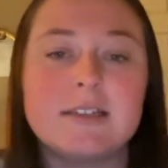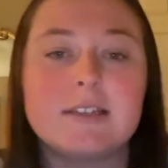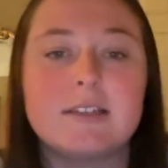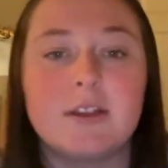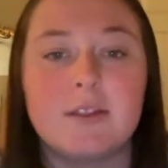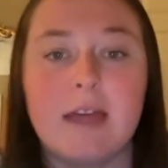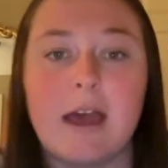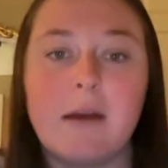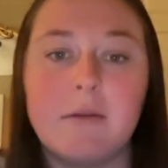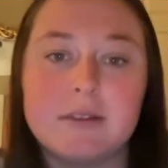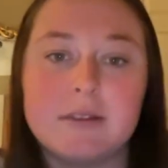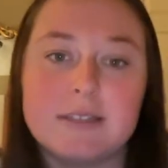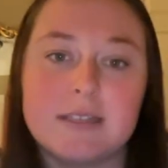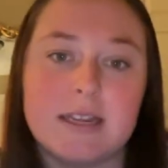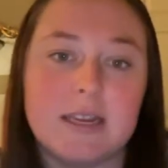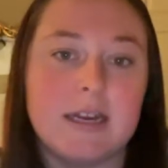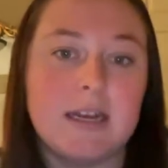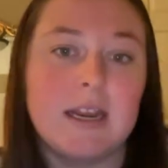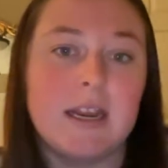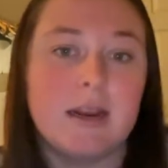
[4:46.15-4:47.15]
So that was
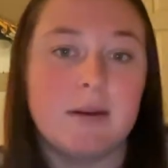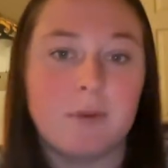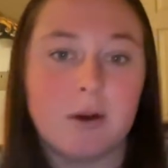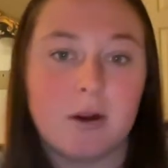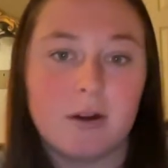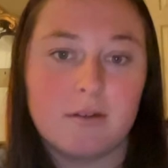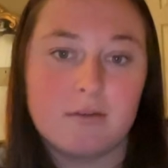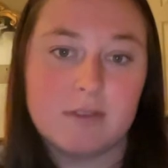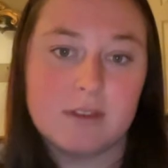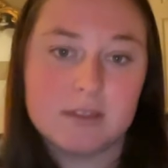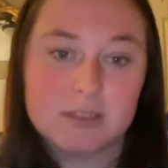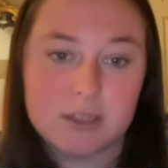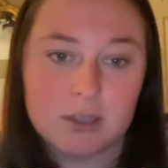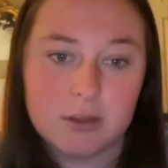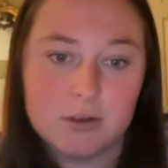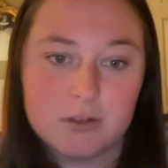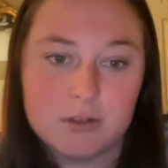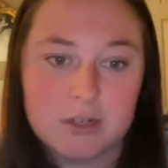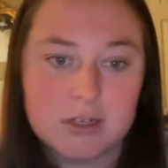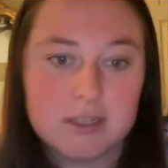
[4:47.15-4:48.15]
seen in part of the
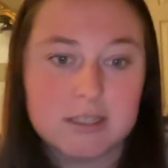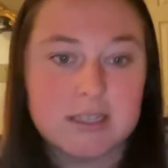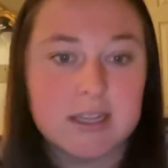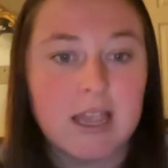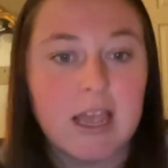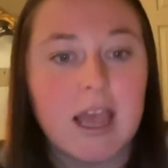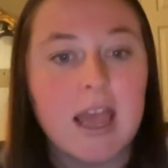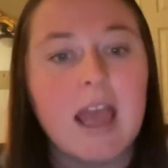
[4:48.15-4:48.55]
solutions.